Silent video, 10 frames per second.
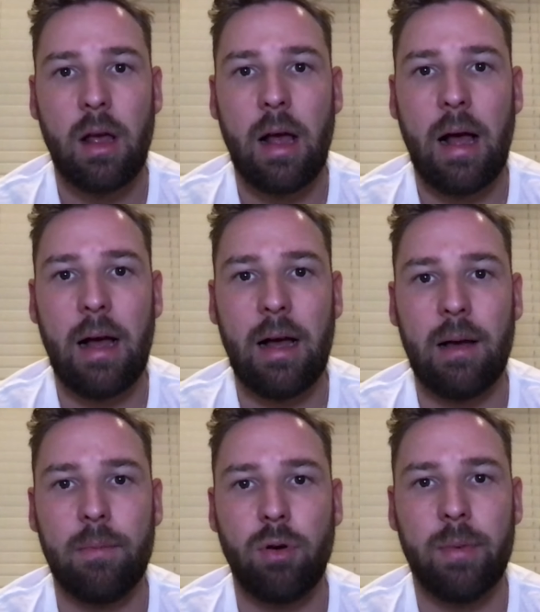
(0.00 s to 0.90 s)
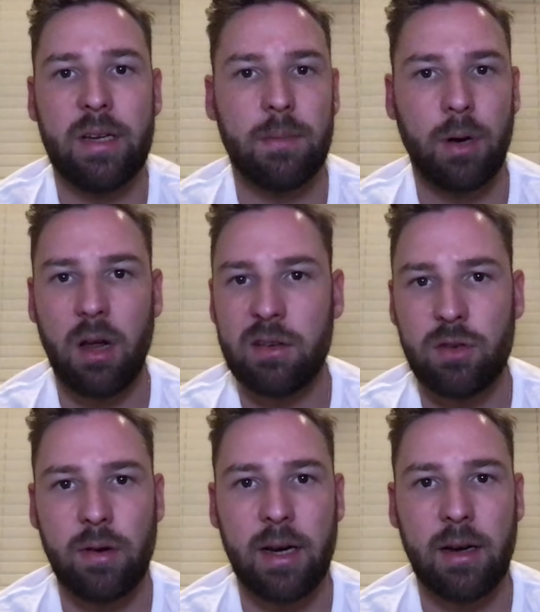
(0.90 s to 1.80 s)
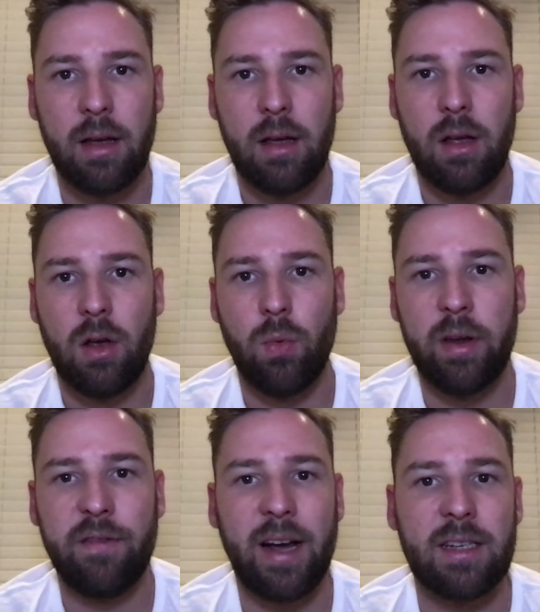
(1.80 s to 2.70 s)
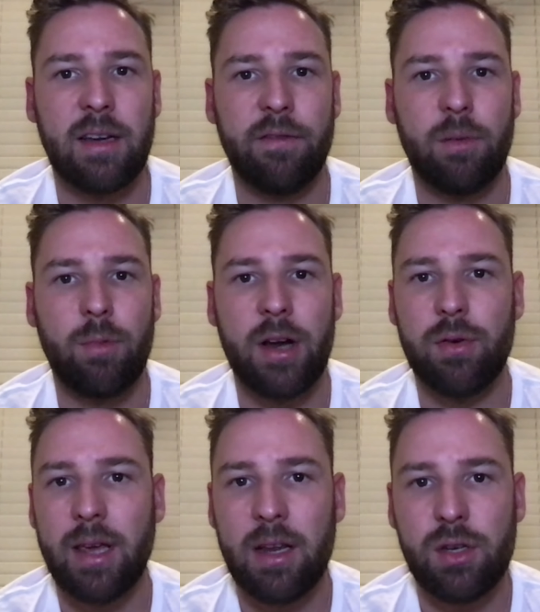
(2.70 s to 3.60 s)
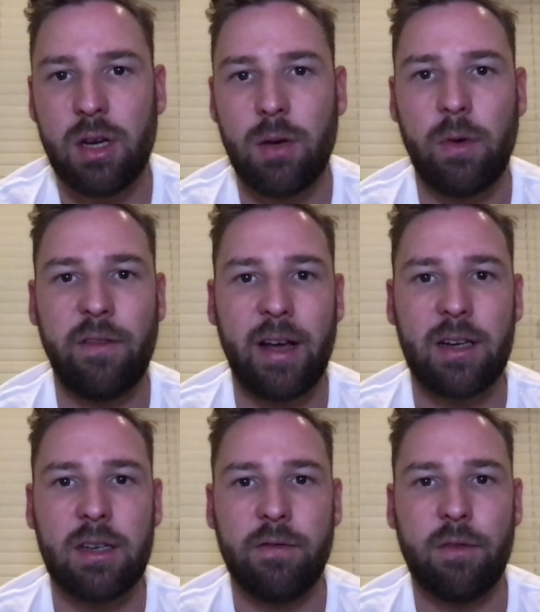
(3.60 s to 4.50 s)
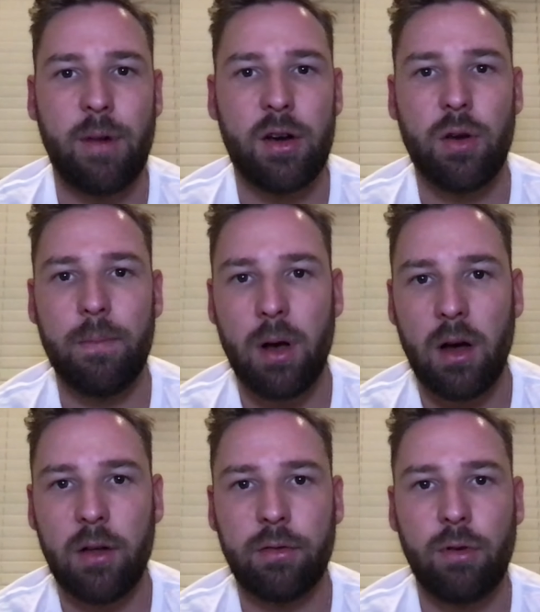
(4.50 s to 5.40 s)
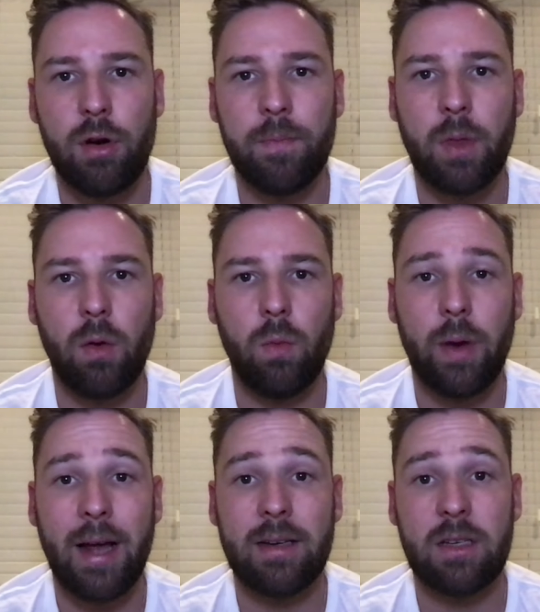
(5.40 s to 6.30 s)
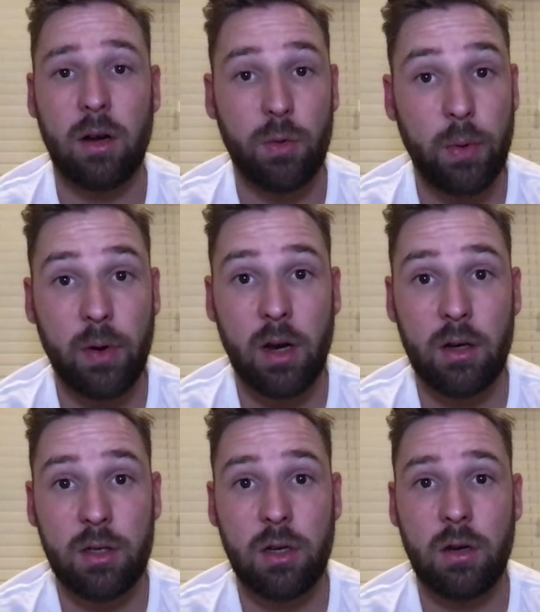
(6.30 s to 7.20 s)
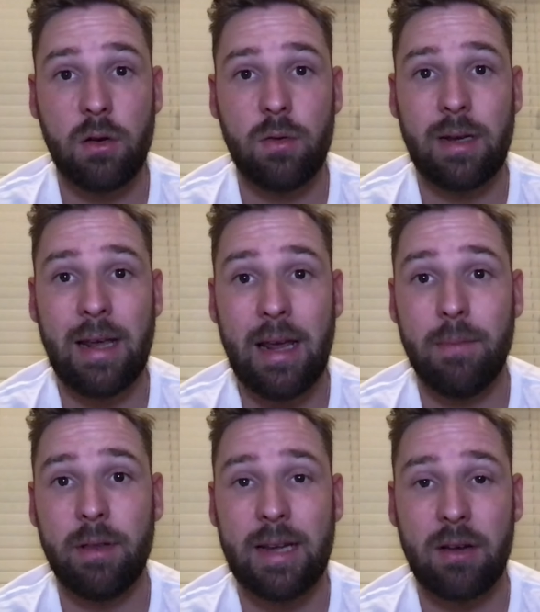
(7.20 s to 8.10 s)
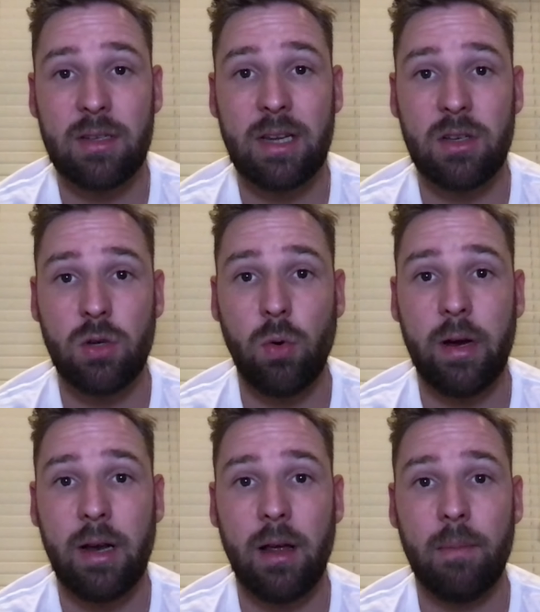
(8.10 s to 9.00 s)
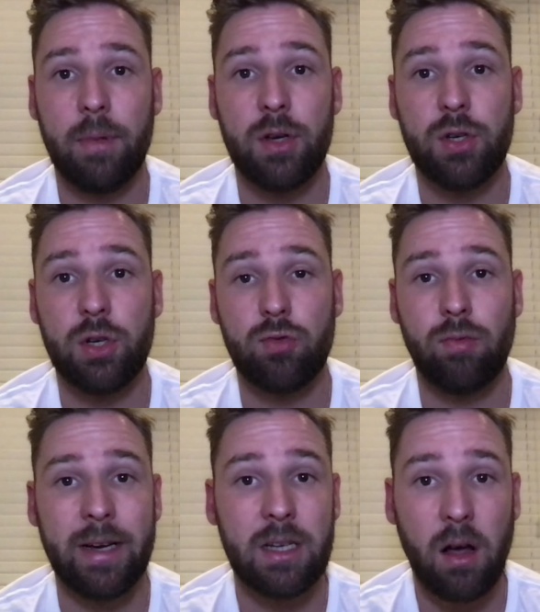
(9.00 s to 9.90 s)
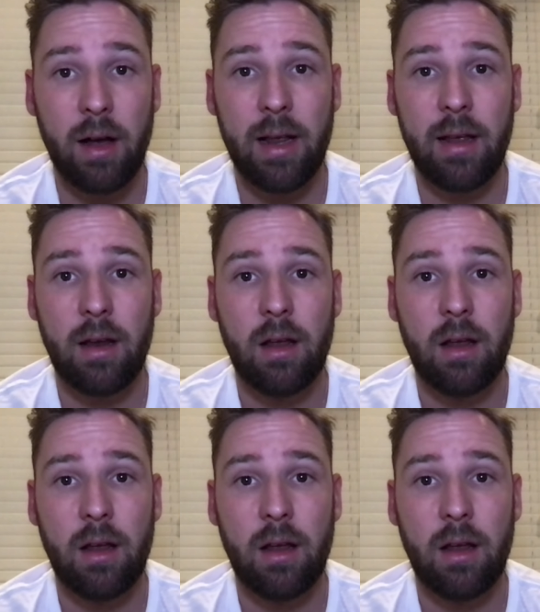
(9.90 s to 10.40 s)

probably some plastering. We'd factored in for a brand new kitchen, we'd factored in for a brand new bathroom. We had decided we were going to keep the downstairs toilet, but just retile it.